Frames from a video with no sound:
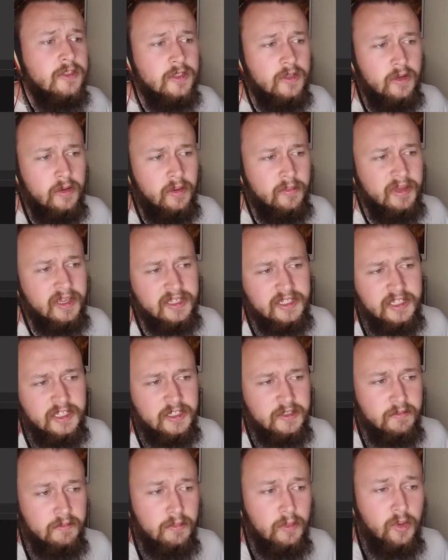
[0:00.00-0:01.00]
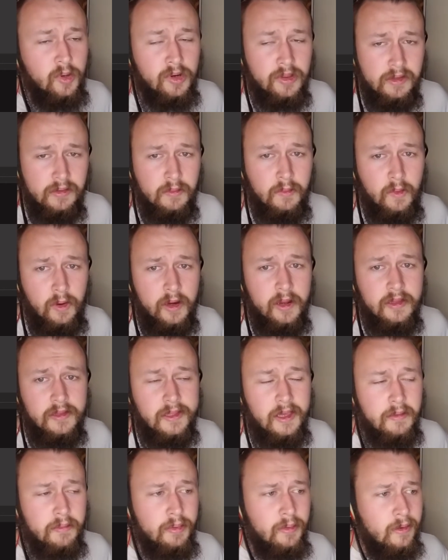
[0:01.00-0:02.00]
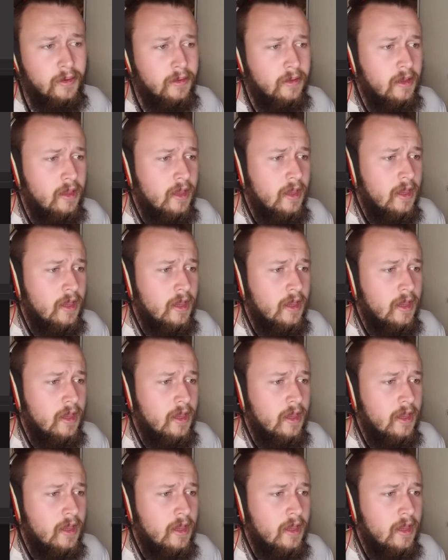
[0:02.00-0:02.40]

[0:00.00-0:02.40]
so I'm guessing it's more than one at that point.